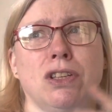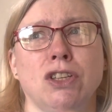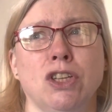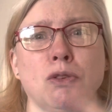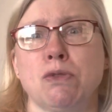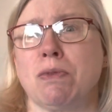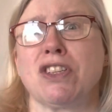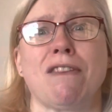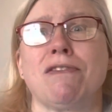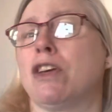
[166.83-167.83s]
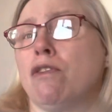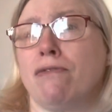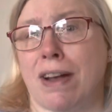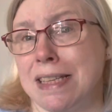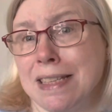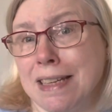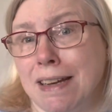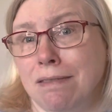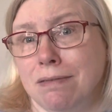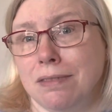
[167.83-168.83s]
use whichever you fancy.
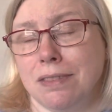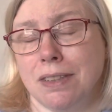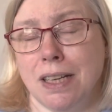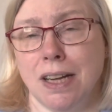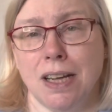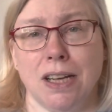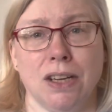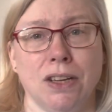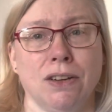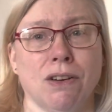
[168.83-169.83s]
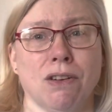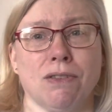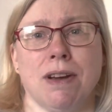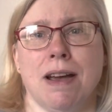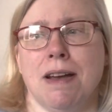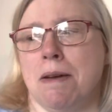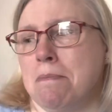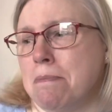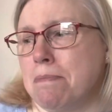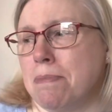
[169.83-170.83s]
You know,
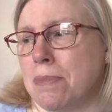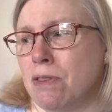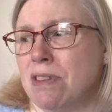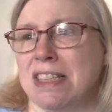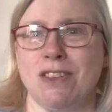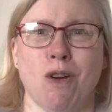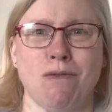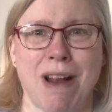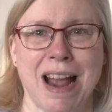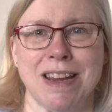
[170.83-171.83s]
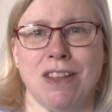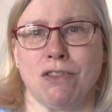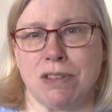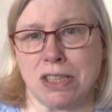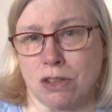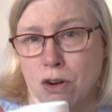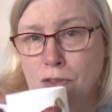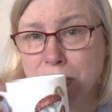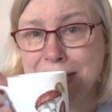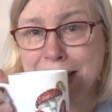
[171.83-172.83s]
there is no right and there is no
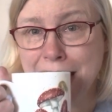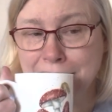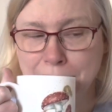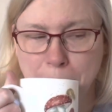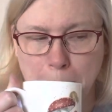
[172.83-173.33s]
wrong side.